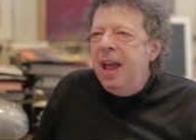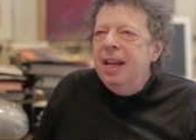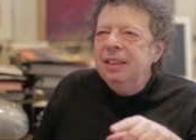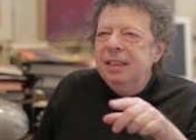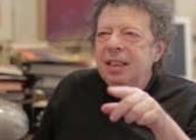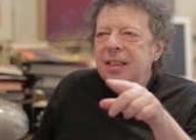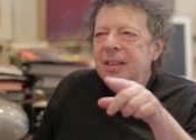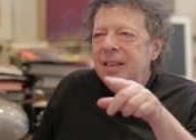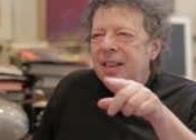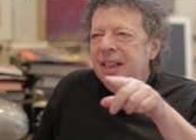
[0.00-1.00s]
Bengston
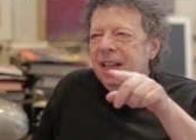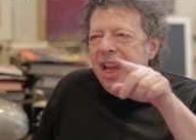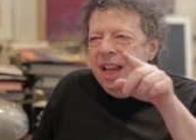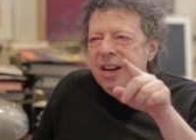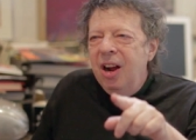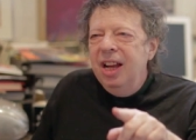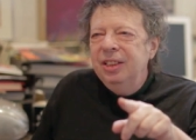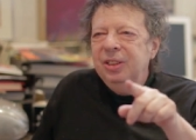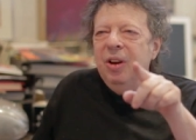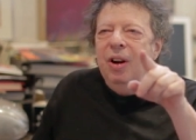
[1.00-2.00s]
and I
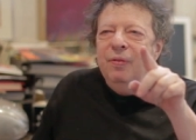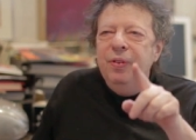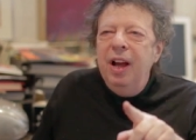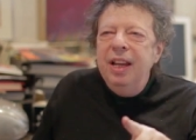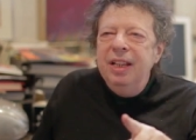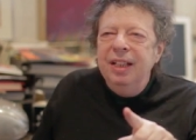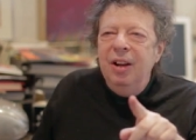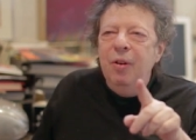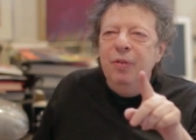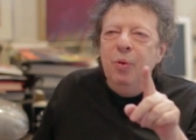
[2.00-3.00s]
start fighting
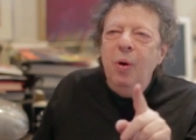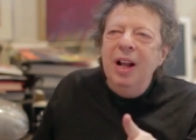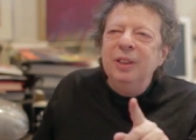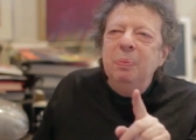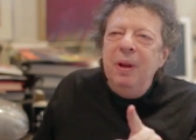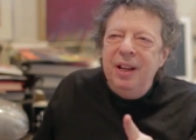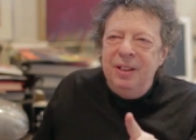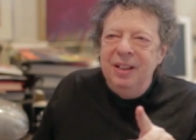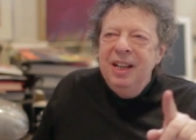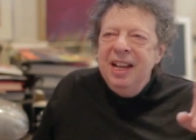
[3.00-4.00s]
over what's better,